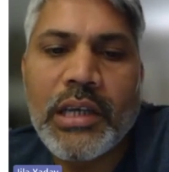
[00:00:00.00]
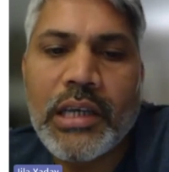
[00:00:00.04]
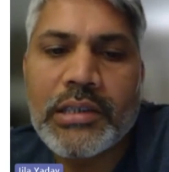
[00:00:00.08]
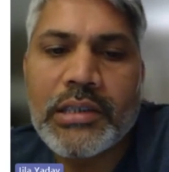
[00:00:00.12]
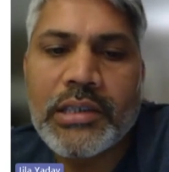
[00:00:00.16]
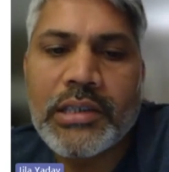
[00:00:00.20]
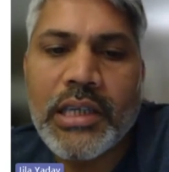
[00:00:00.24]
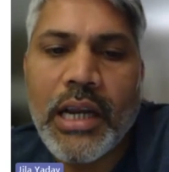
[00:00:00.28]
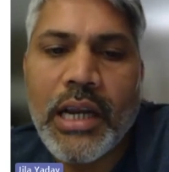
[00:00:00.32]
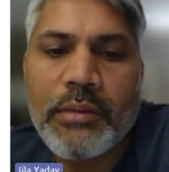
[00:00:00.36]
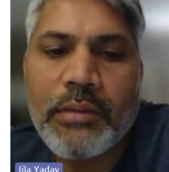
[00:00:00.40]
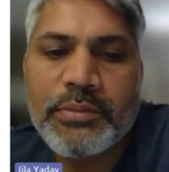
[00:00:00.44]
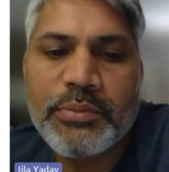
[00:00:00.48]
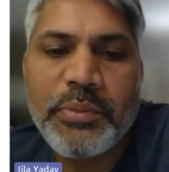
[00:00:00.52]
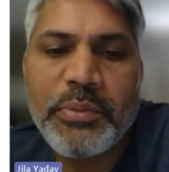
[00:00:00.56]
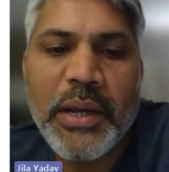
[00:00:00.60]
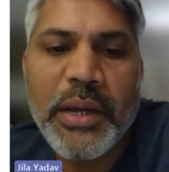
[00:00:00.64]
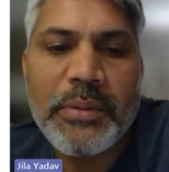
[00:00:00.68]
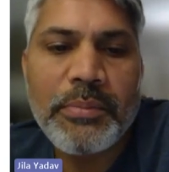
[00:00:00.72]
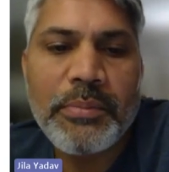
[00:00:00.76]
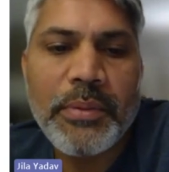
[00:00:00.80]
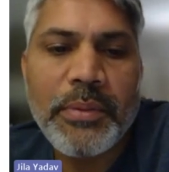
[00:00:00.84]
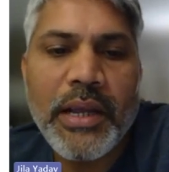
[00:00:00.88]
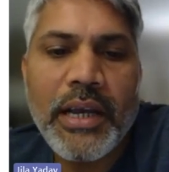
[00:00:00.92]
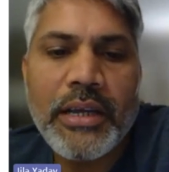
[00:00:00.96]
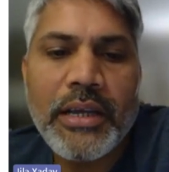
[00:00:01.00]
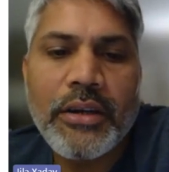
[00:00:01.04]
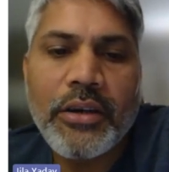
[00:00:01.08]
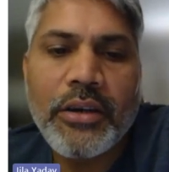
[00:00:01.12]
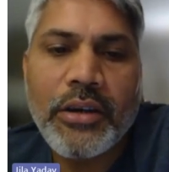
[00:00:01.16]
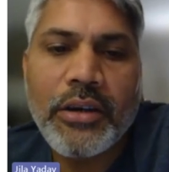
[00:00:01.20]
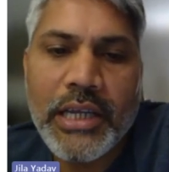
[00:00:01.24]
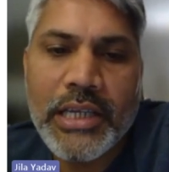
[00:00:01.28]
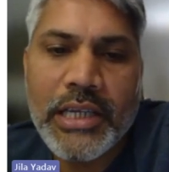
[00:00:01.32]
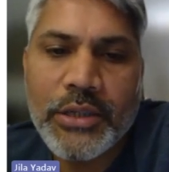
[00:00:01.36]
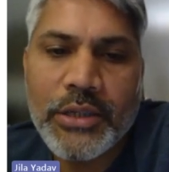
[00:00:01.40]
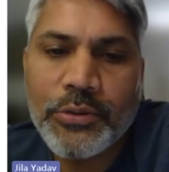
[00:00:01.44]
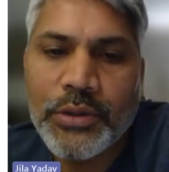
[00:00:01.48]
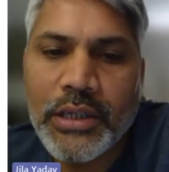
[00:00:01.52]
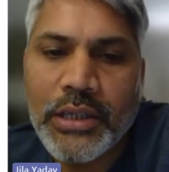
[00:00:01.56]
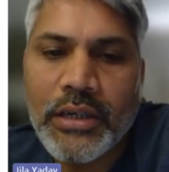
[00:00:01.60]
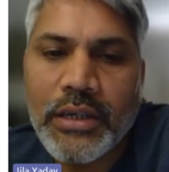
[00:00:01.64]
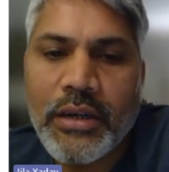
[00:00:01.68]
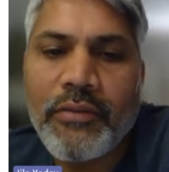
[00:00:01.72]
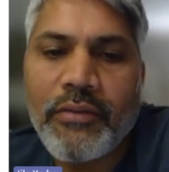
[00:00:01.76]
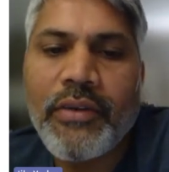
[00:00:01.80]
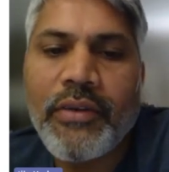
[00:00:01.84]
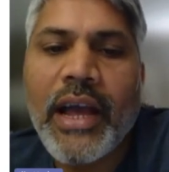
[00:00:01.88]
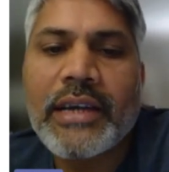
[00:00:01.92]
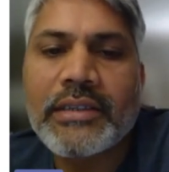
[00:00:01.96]
Synapse pipeline or Azure
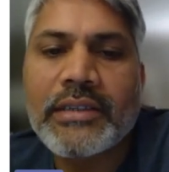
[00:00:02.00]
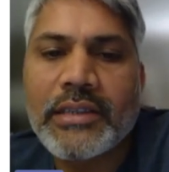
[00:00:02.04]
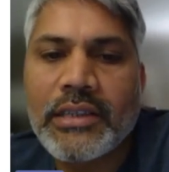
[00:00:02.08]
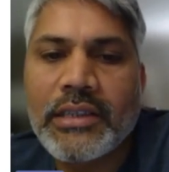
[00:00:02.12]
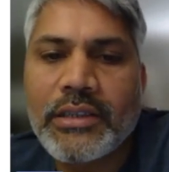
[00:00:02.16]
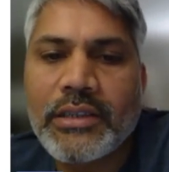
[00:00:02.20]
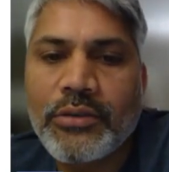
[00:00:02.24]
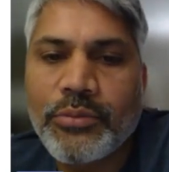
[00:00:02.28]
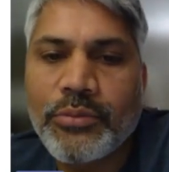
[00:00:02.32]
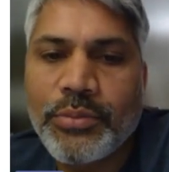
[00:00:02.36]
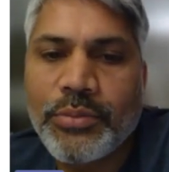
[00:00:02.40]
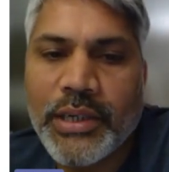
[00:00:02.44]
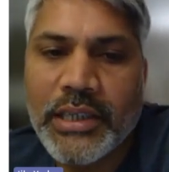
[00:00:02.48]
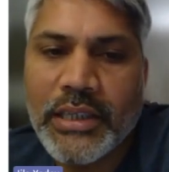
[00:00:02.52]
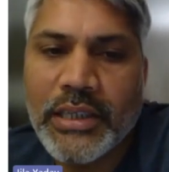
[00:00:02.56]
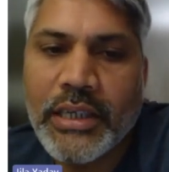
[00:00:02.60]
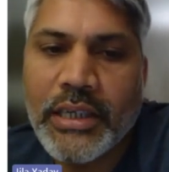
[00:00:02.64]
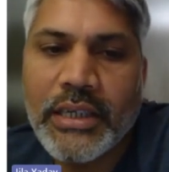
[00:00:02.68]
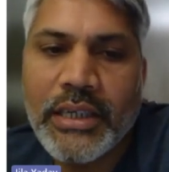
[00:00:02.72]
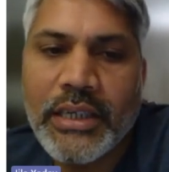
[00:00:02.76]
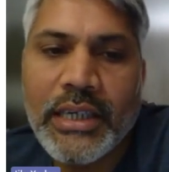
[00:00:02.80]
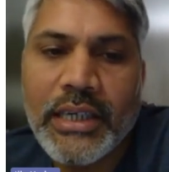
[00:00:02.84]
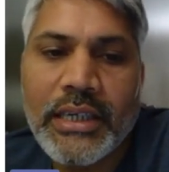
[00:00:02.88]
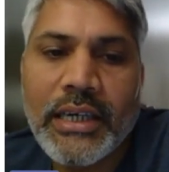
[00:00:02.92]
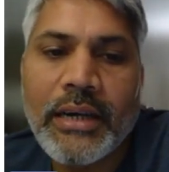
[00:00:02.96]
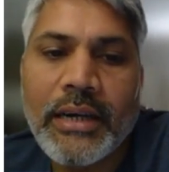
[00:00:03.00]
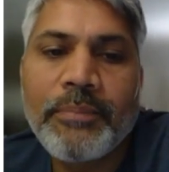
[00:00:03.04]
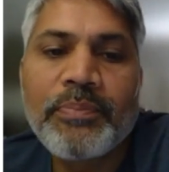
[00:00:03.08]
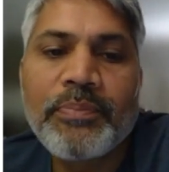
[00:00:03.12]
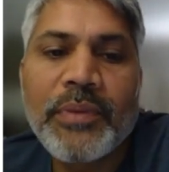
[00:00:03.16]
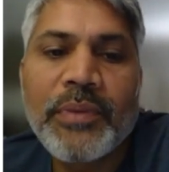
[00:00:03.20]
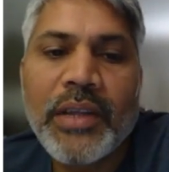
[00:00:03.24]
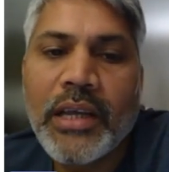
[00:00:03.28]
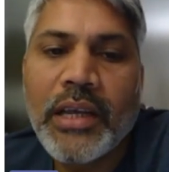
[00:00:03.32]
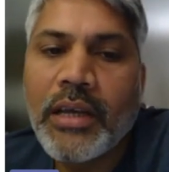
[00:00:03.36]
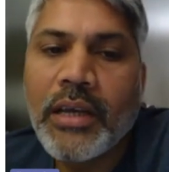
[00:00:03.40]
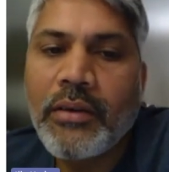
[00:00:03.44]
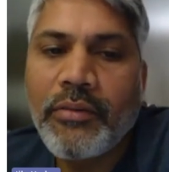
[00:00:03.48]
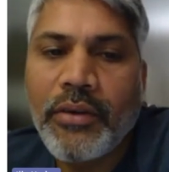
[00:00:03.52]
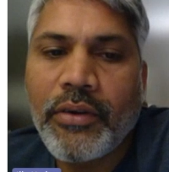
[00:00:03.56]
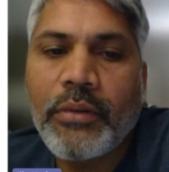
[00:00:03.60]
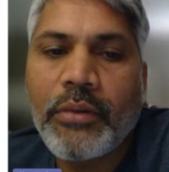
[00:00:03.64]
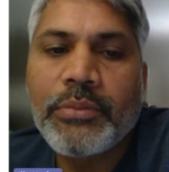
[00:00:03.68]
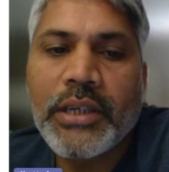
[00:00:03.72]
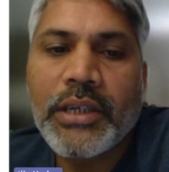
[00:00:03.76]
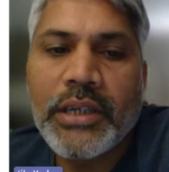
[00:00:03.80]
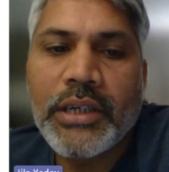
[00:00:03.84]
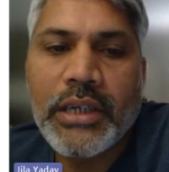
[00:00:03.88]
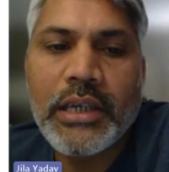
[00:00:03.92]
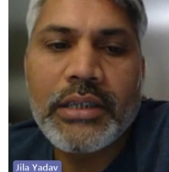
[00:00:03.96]
Data Factory to bring the data
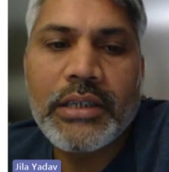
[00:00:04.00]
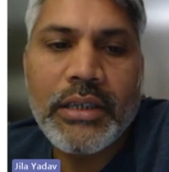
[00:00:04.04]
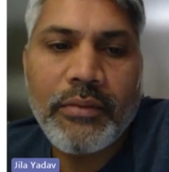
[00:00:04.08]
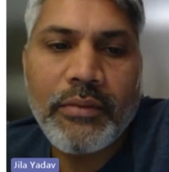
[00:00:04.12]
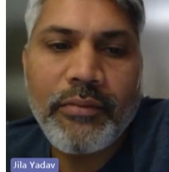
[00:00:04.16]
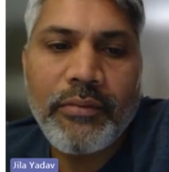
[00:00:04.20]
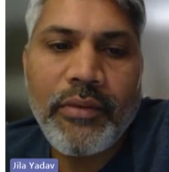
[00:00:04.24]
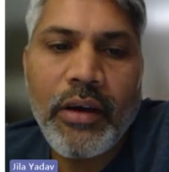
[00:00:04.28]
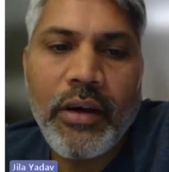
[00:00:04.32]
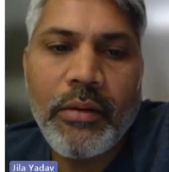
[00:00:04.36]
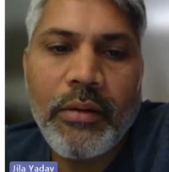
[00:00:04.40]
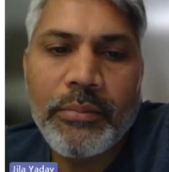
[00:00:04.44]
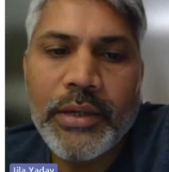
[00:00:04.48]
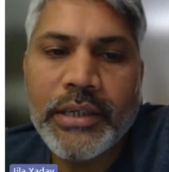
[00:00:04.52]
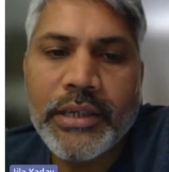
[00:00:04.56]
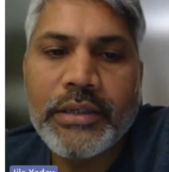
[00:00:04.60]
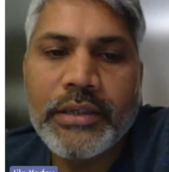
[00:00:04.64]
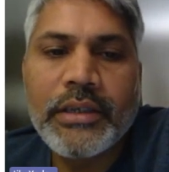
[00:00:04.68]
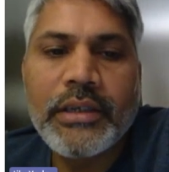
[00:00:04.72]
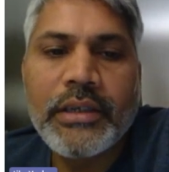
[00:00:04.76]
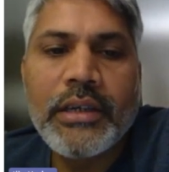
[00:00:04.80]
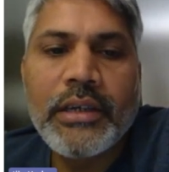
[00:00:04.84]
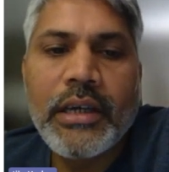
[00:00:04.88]
from the Delta format,